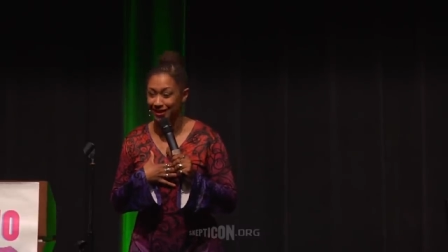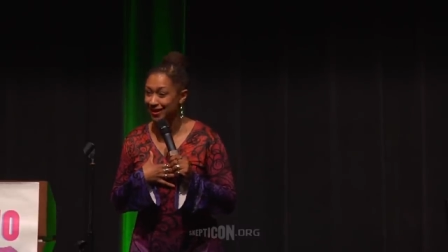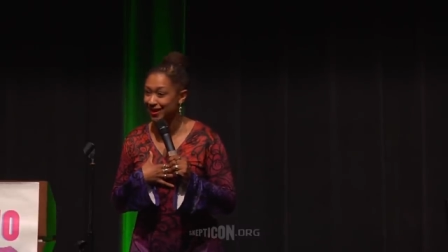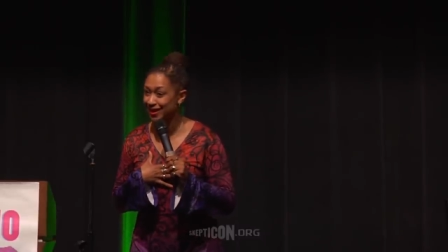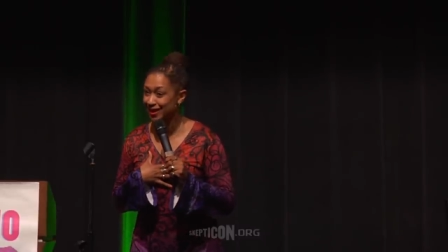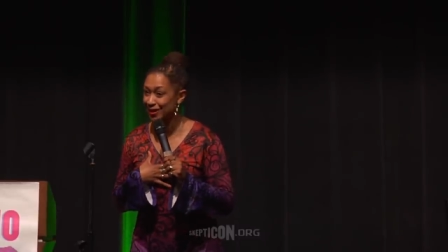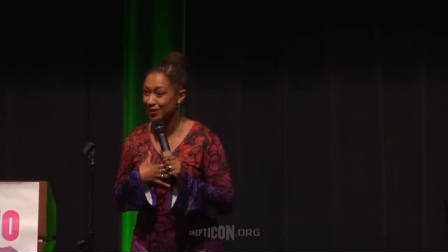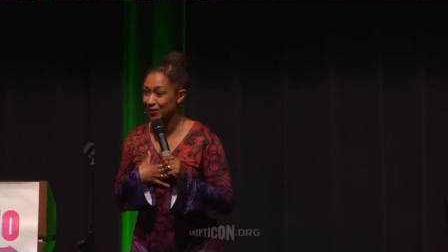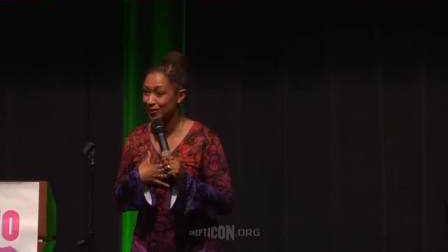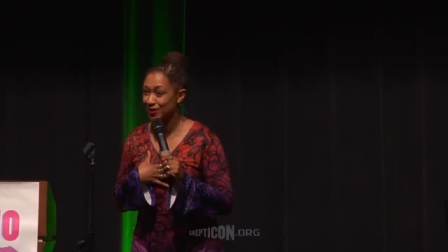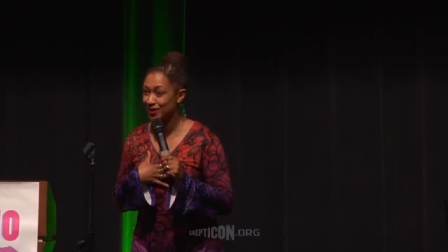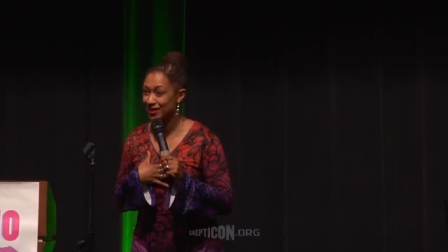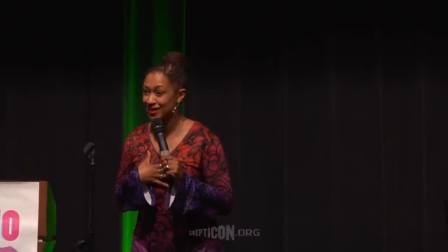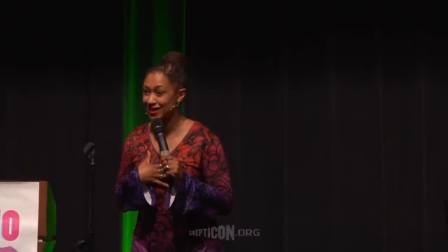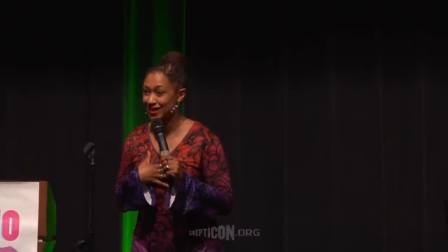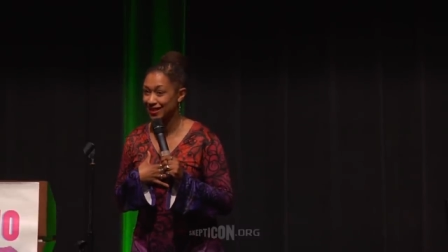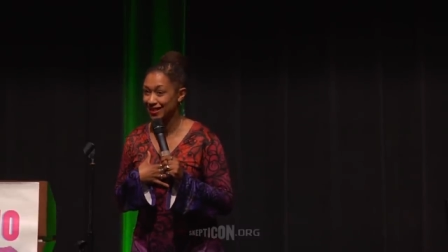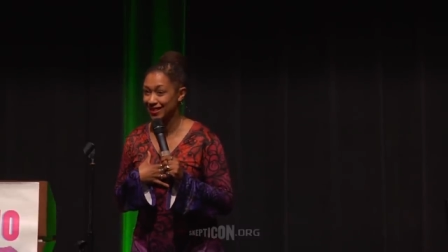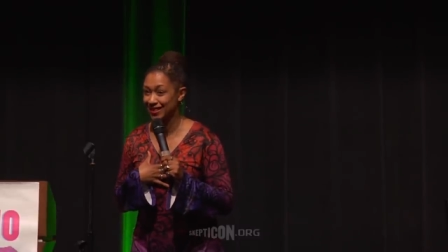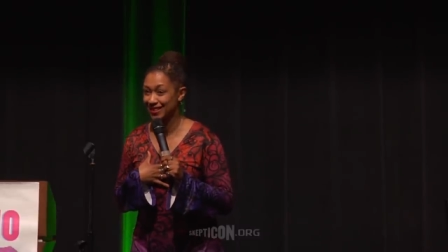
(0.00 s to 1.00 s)

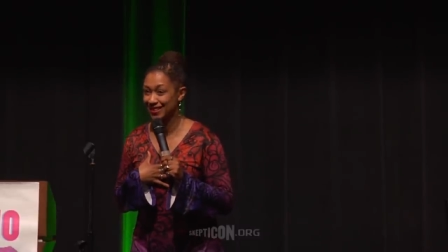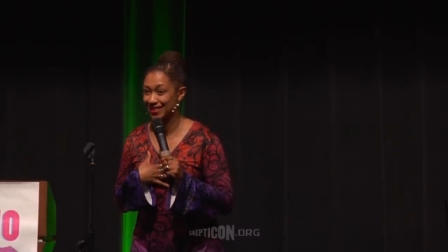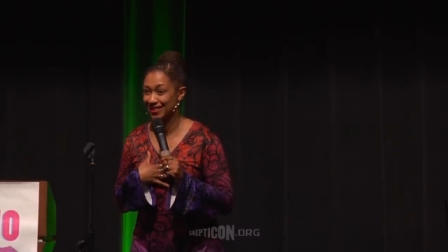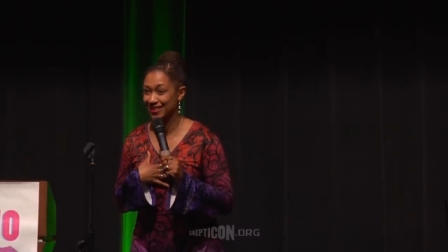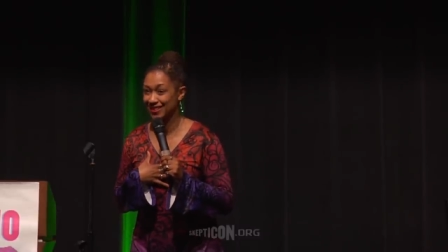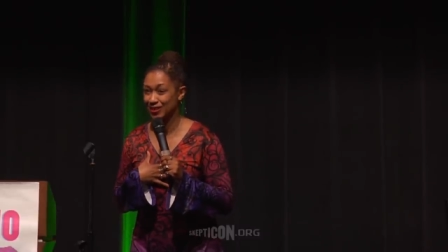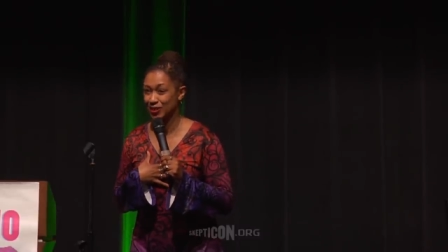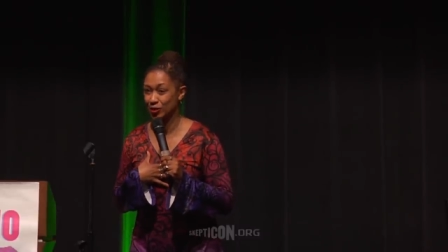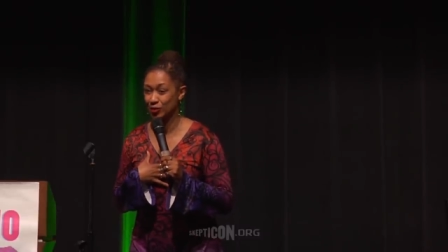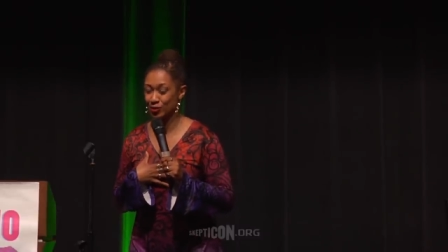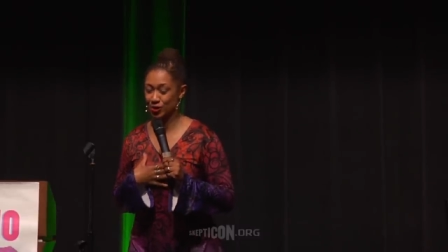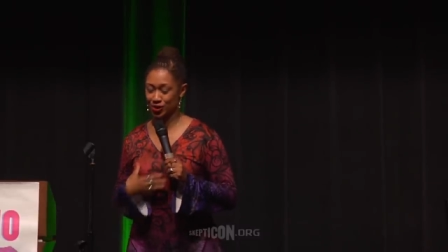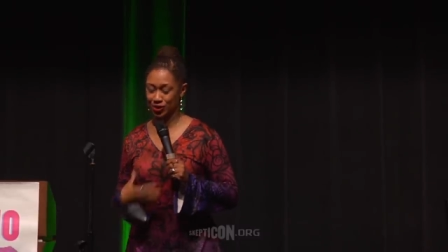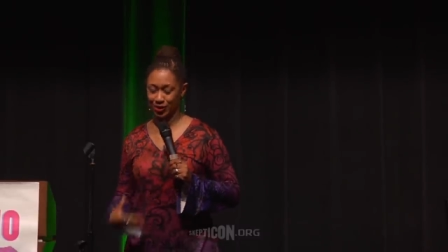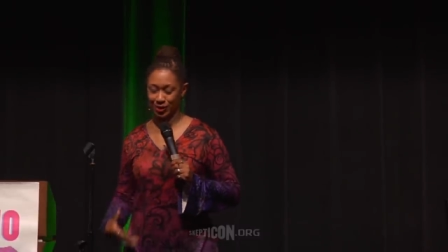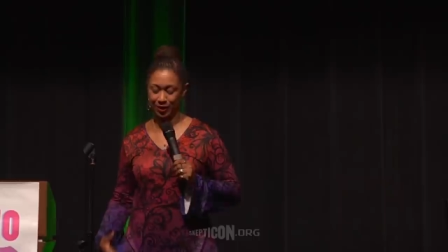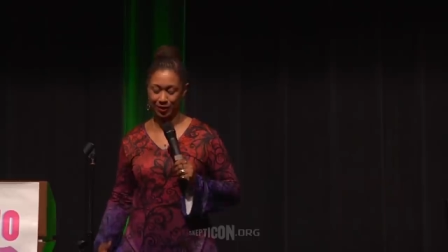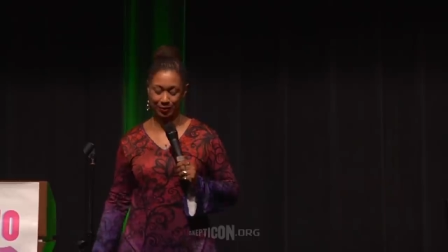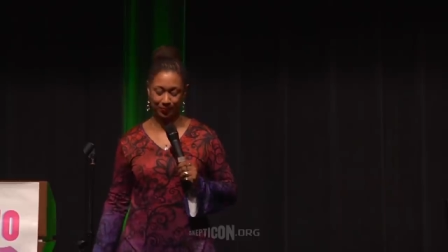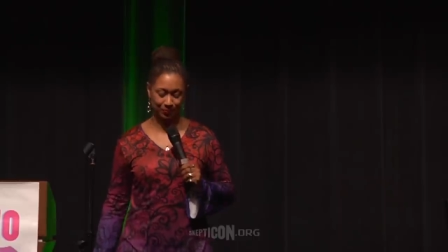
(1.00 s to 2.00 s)

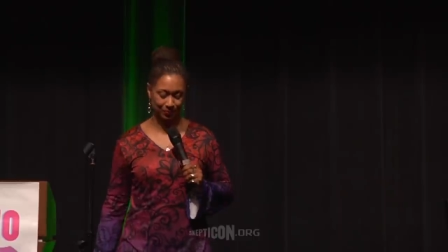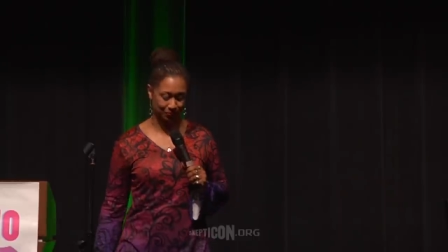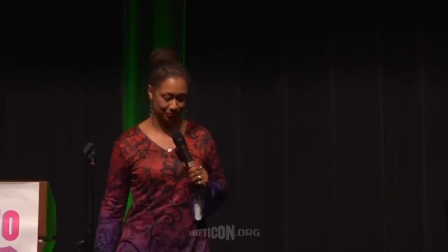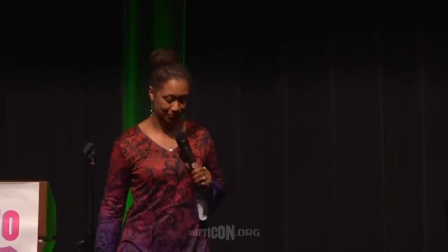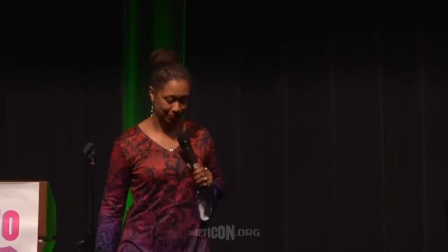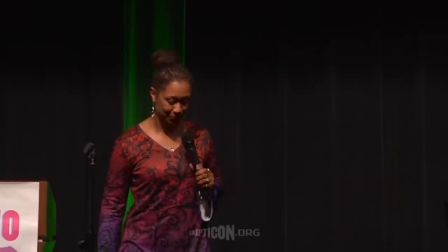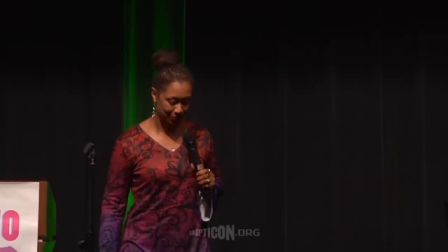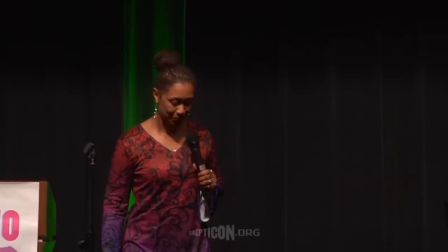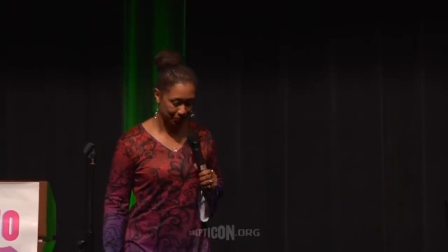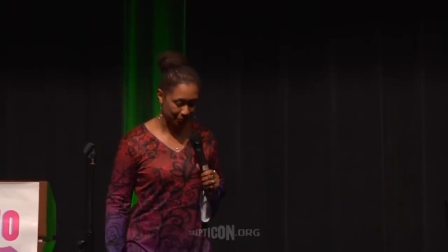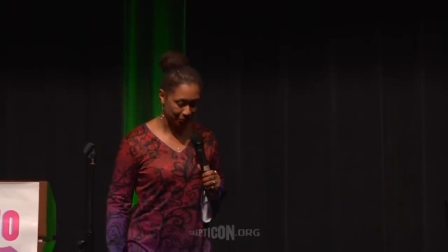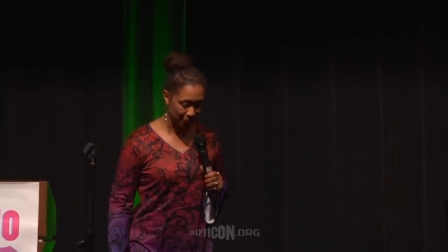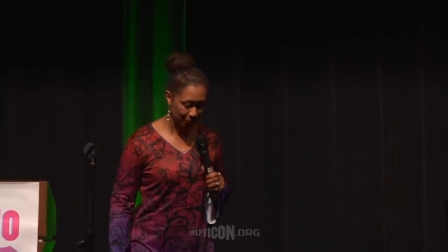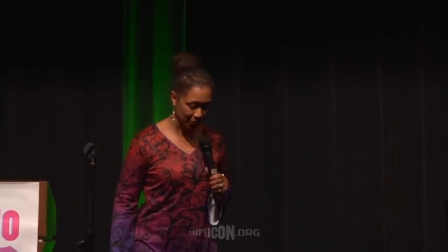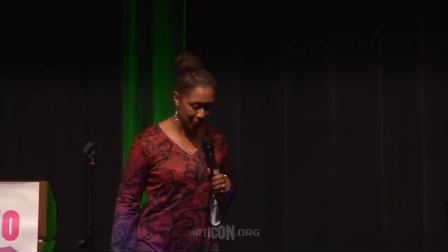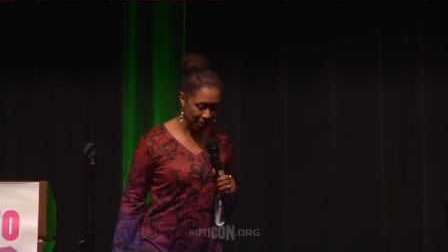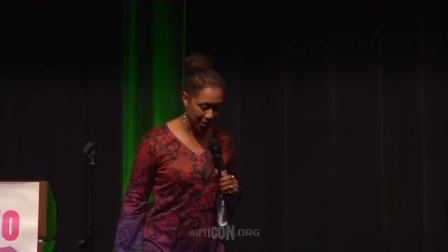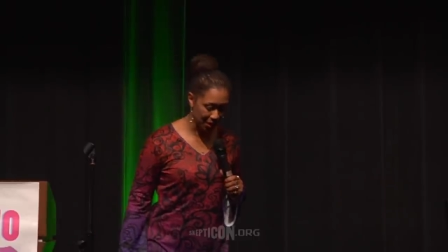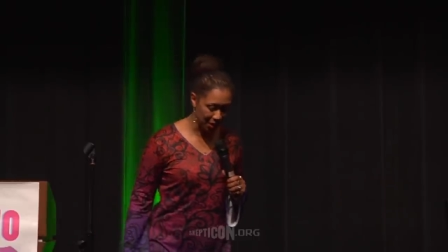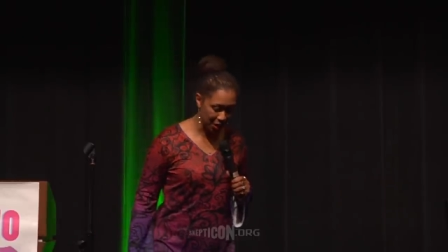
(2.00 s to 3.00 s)

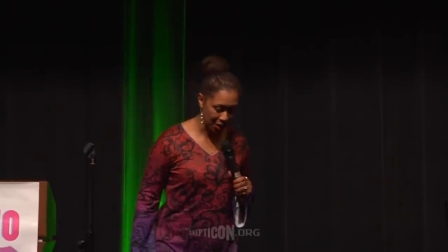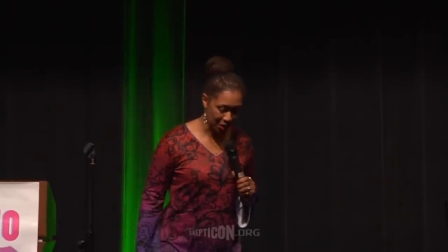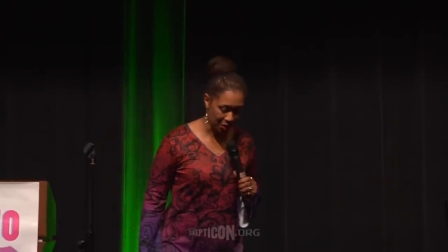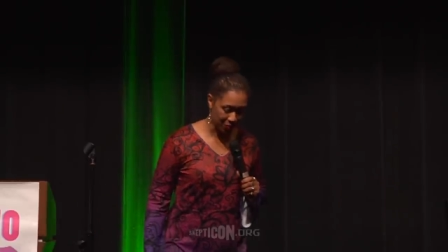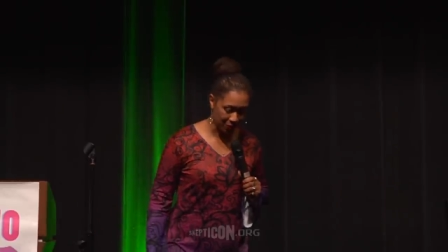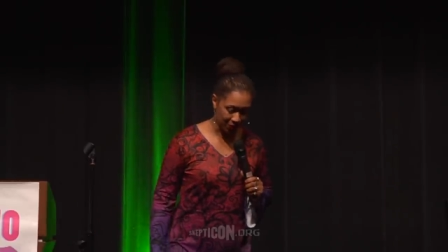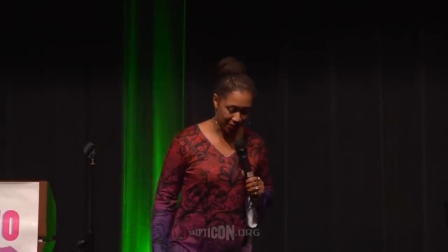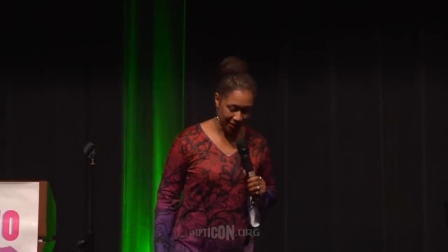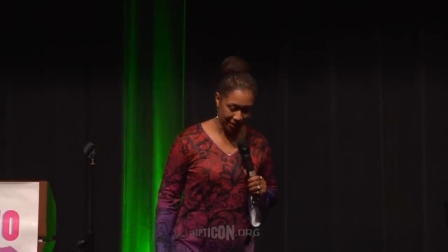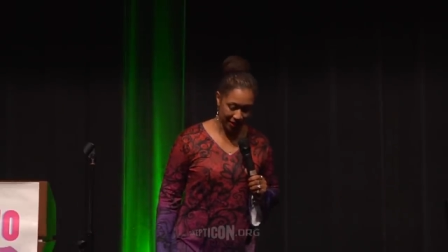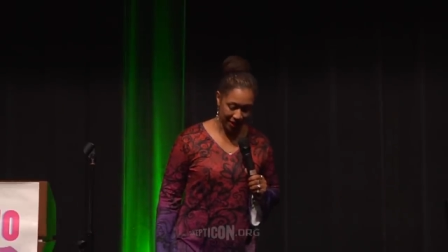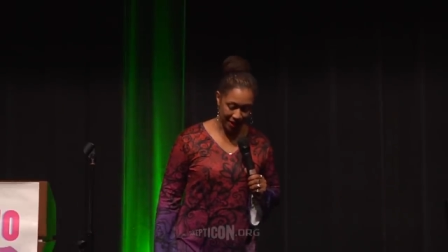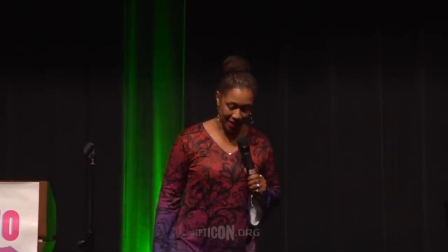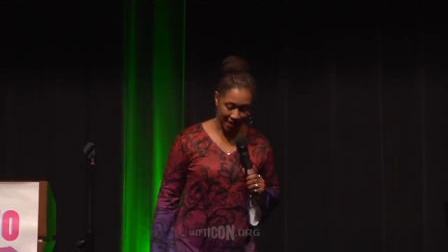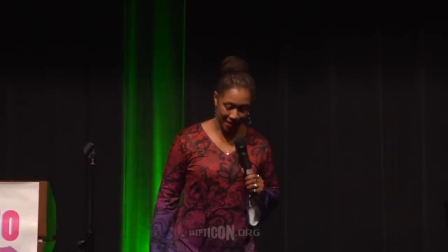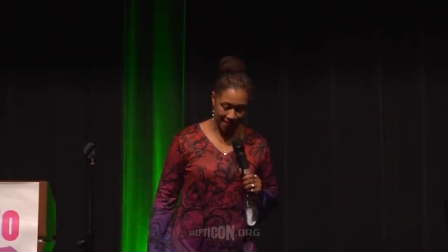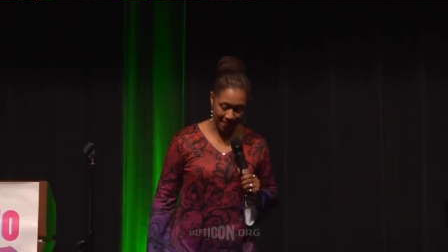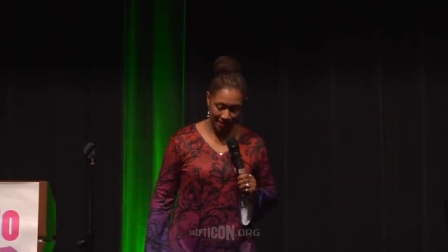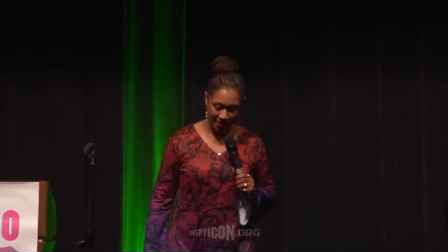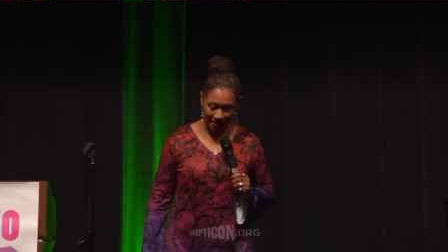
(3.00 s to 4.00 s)
but yeah,